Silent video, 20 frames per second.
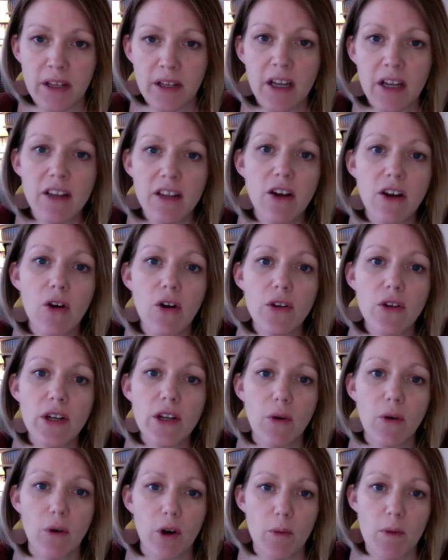The only
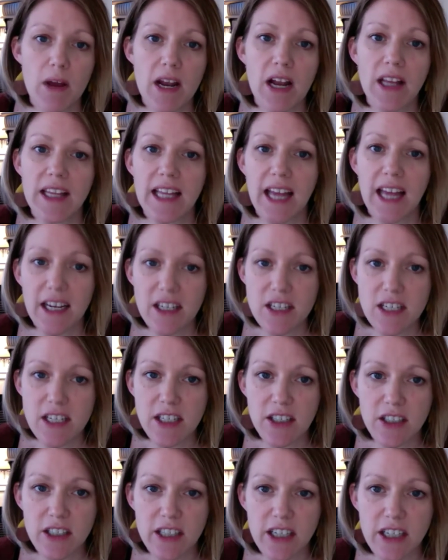ornament on the
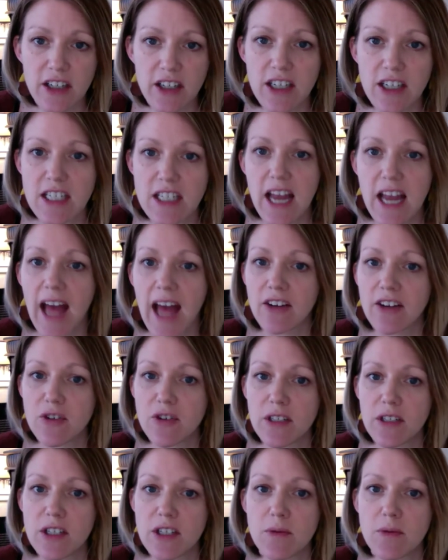exterior is an
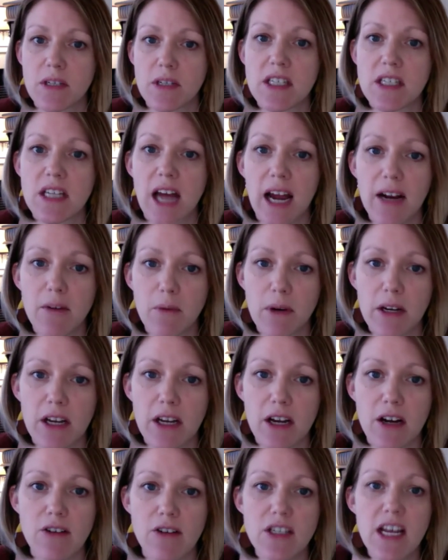entrance with side
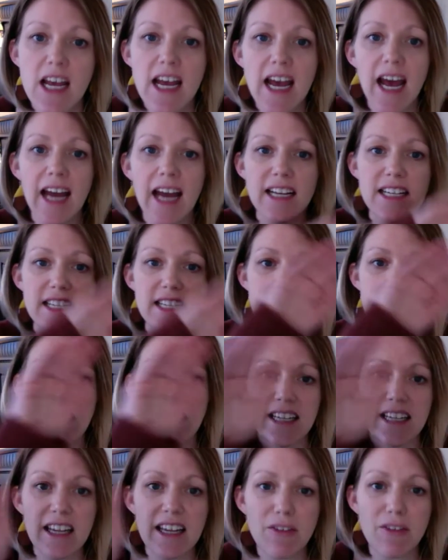windows and a
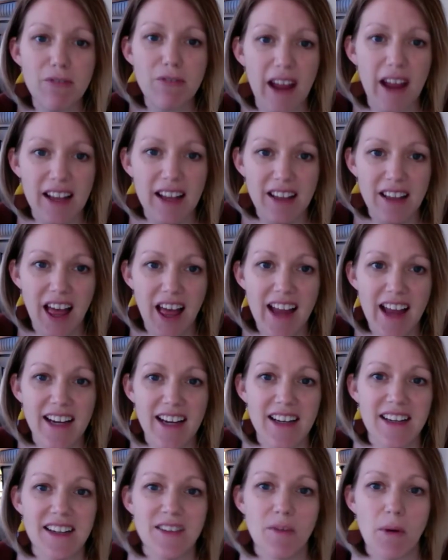delicate fan light
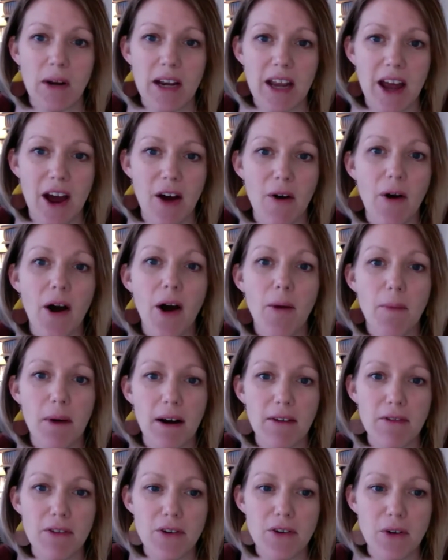window above
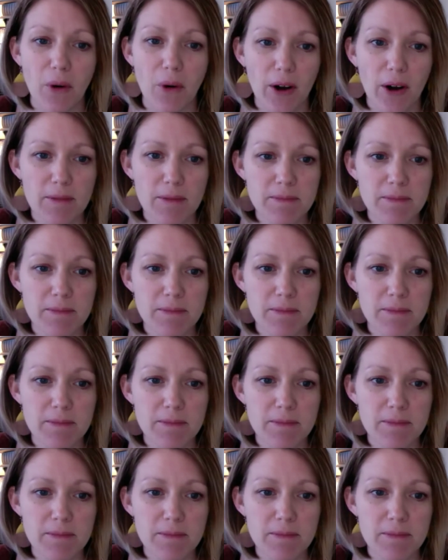the door.